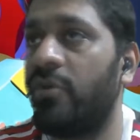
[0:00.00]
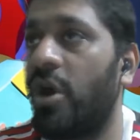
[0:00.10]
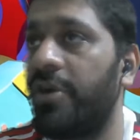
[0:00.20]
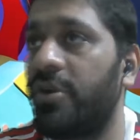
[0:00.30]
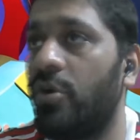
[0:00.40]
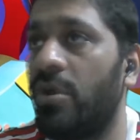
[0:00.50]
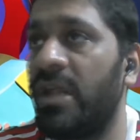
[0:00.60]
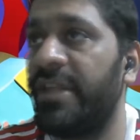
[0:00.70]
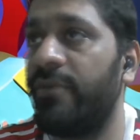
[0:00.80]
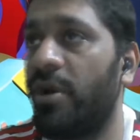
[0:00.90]
got the goal
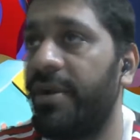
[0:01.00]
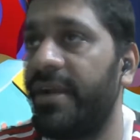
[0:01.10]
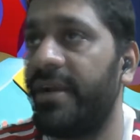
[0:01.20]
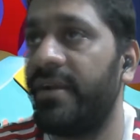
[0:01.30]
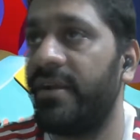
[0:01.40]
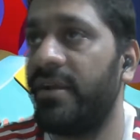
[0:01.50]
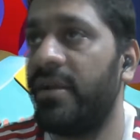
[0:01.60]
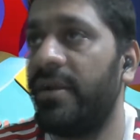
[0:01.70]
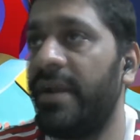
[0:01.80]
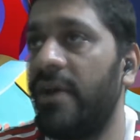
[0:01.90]
that they wanted.
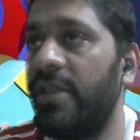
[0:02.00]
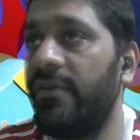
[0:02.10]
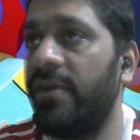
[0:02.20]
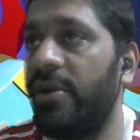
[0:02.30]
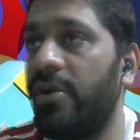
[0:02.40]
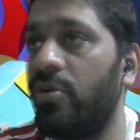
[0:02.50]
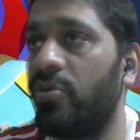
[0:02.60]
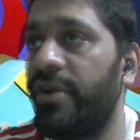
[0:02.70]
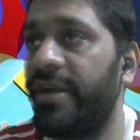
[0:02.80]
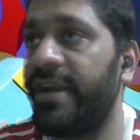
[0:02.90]
Now they will look
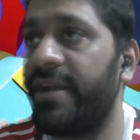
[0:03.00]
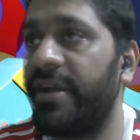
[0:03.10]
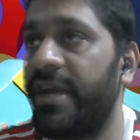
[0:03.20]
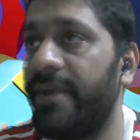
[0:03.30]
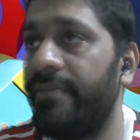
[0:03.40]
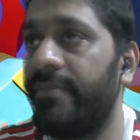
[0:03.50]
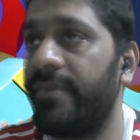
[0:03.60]
to dictate the game.